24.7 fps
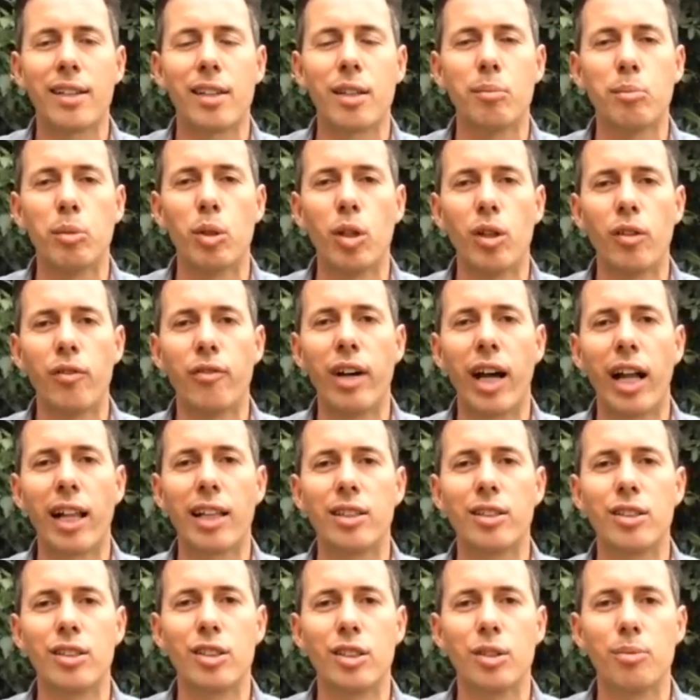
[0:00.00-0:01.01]
the more
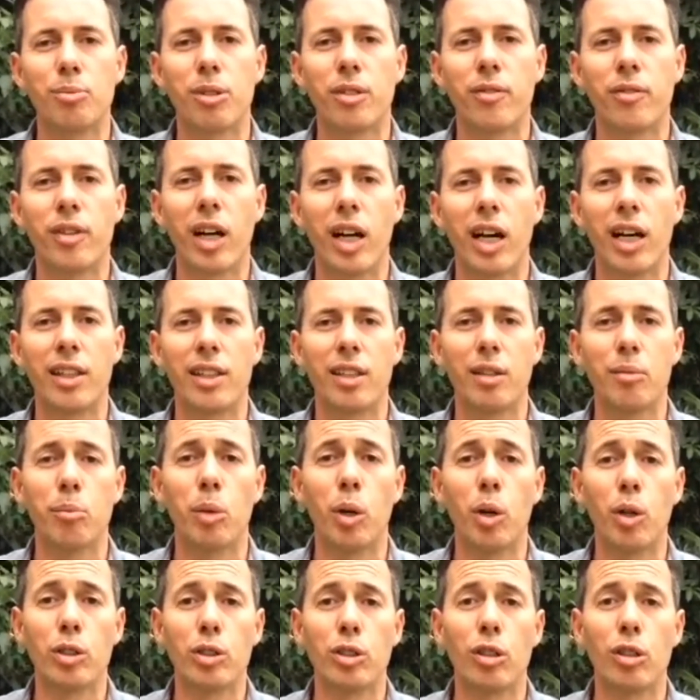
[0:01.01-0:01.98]
value you provide, the more